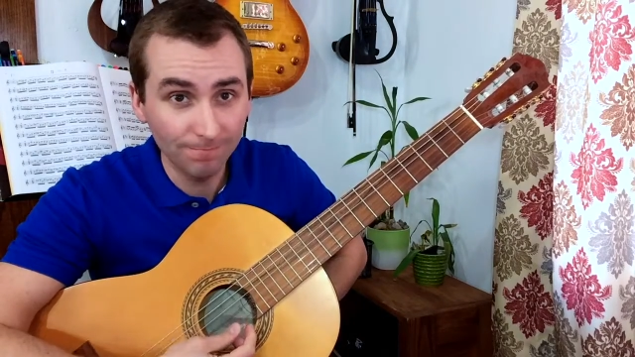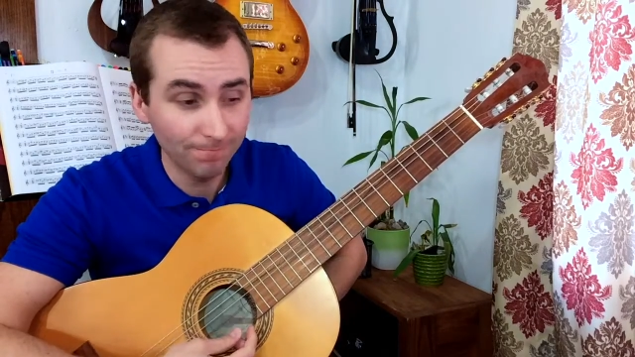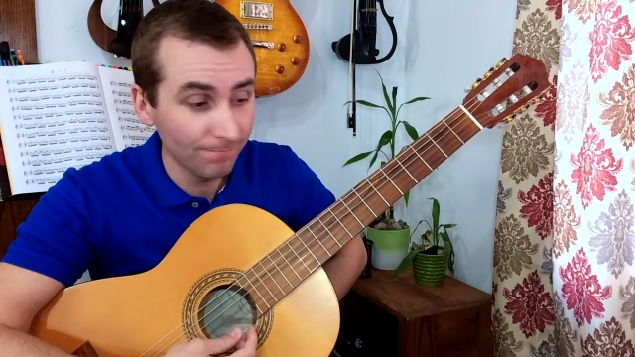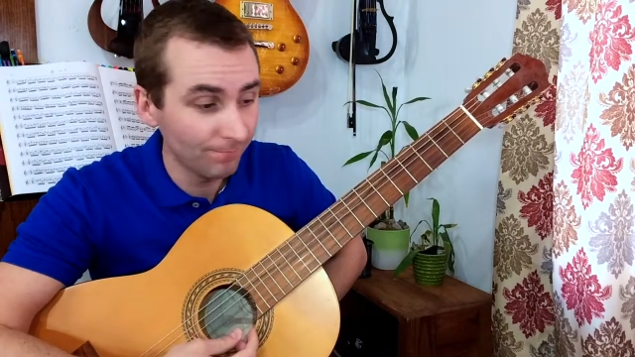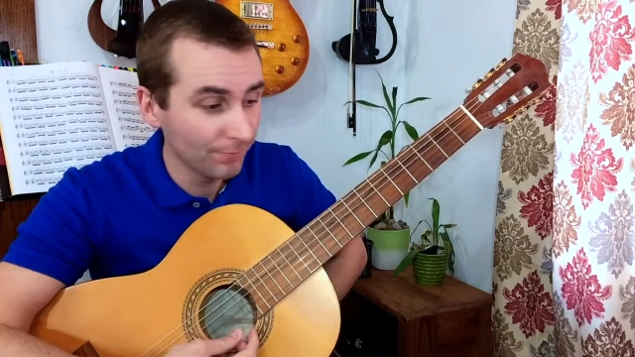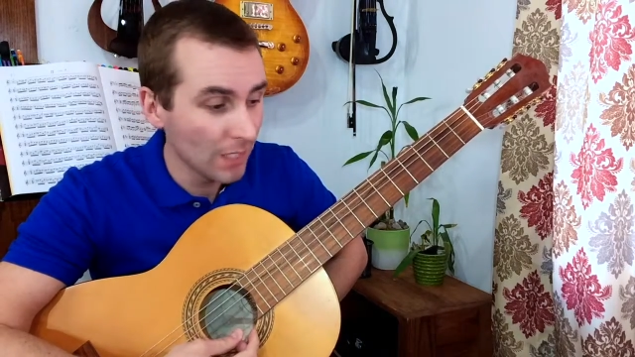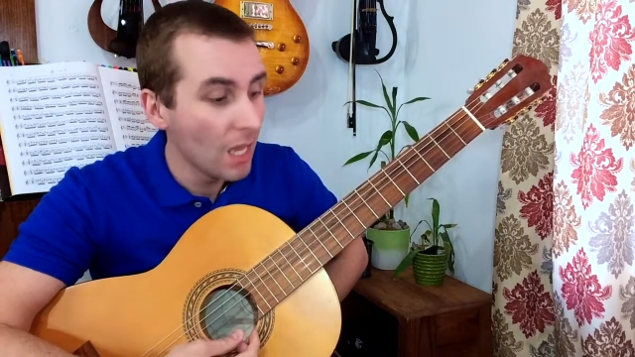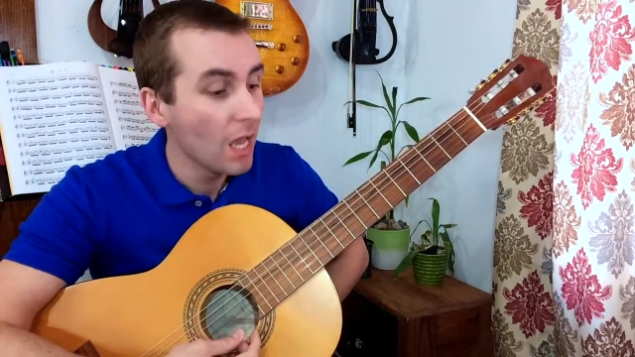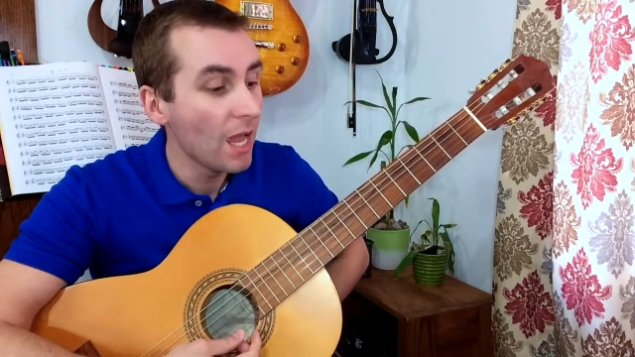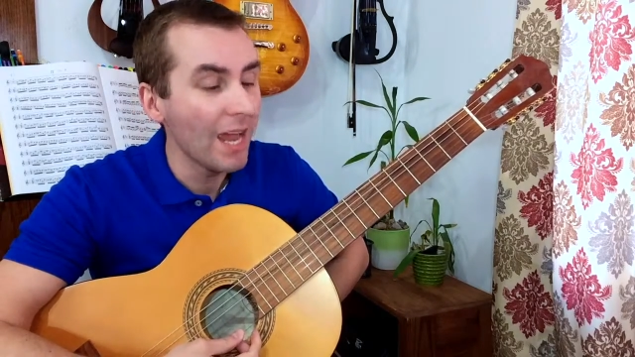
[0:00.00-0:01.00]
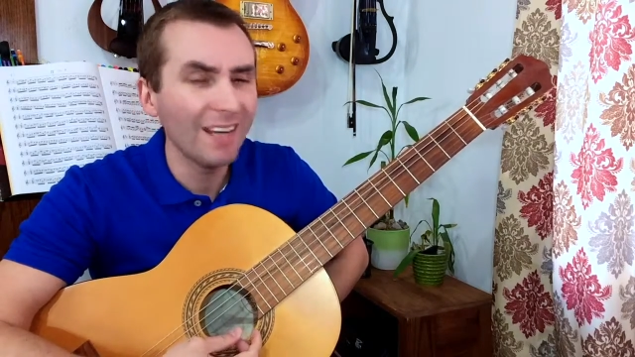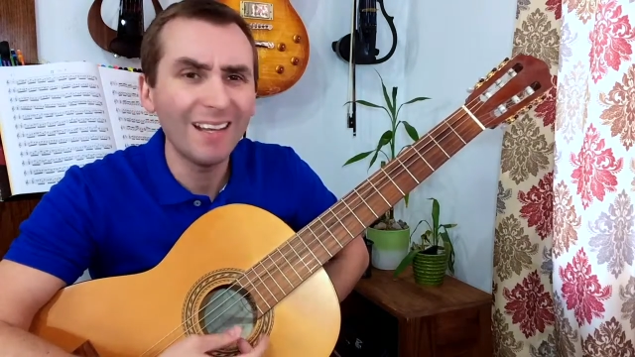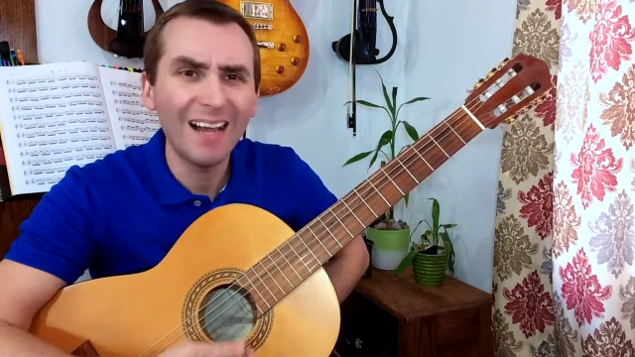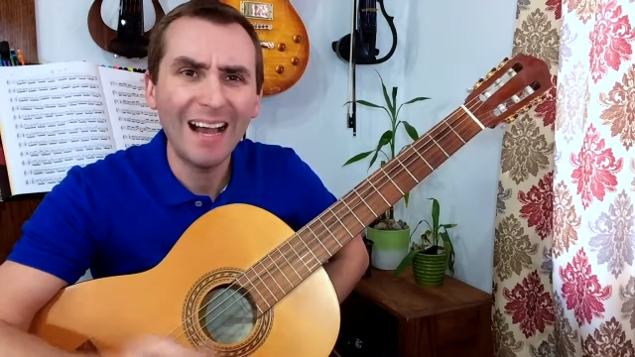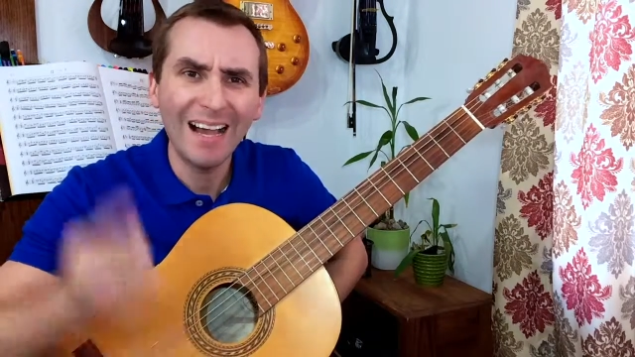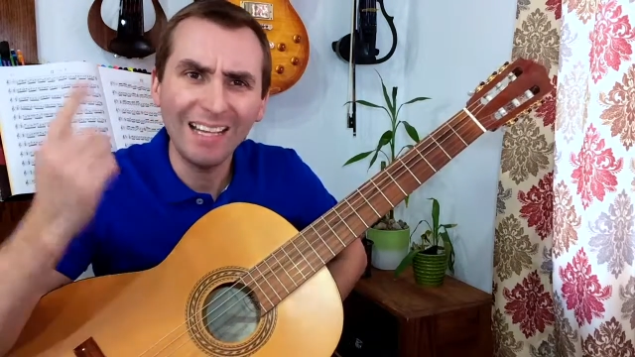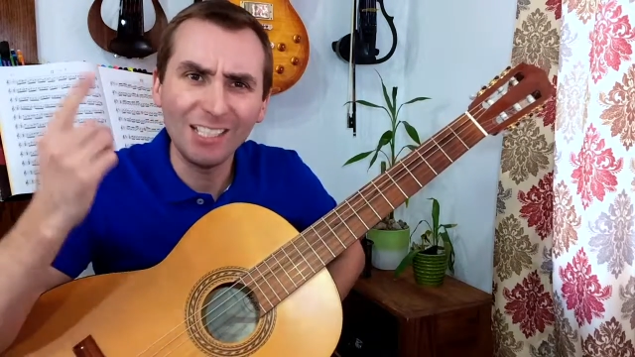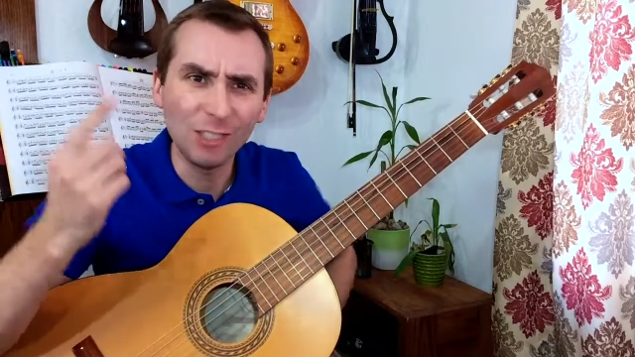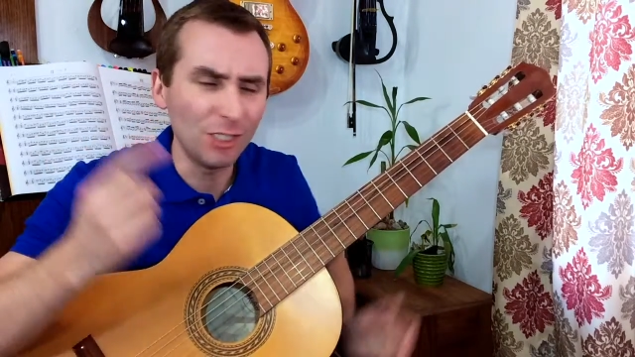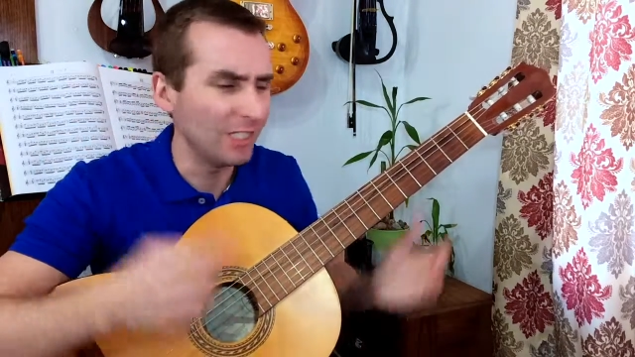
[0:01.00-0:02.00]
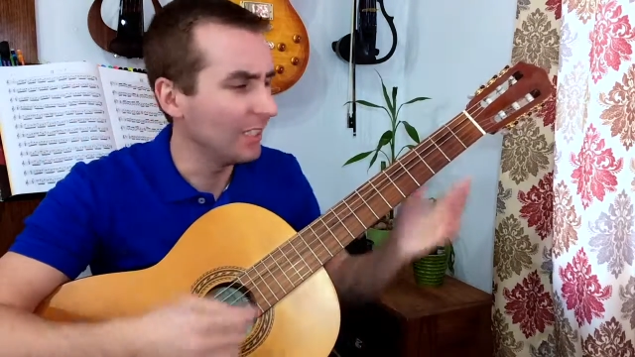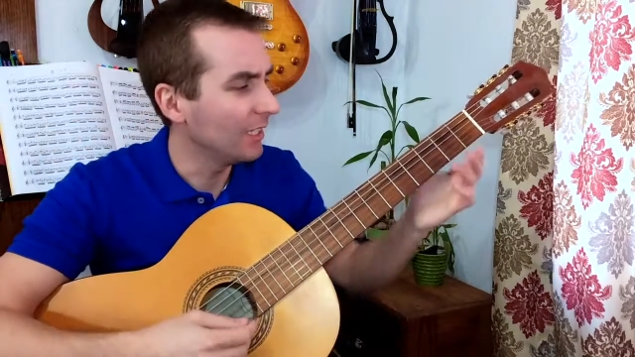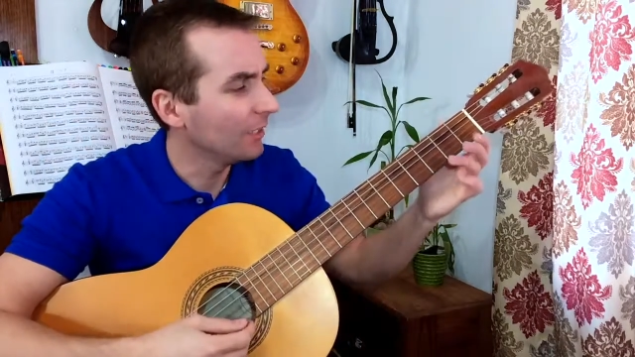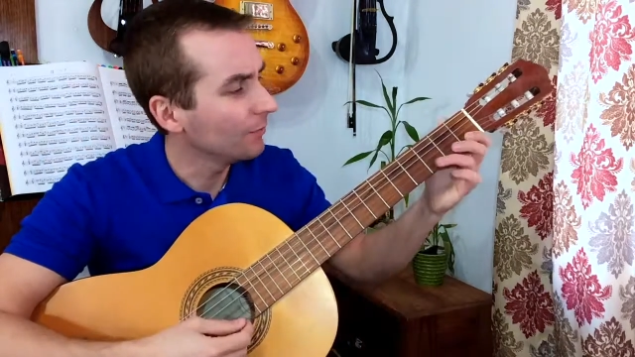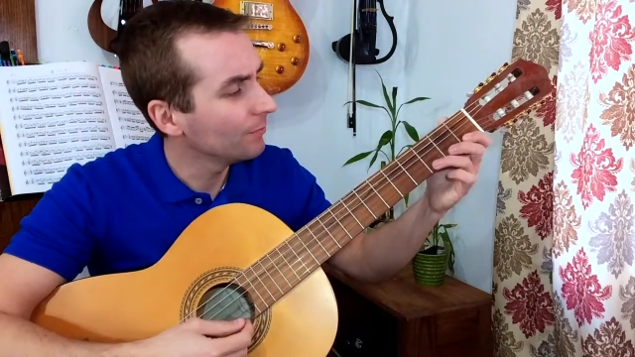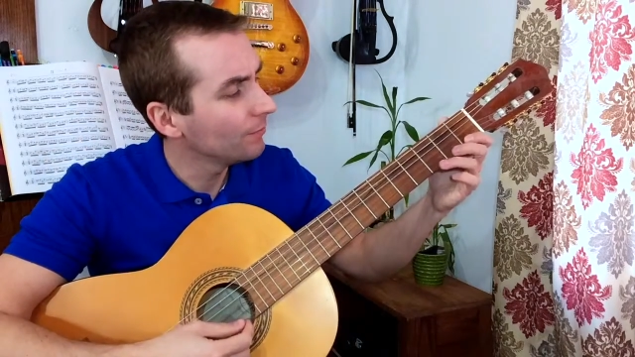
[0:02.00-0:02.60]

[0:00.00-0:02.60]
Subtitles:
and high G.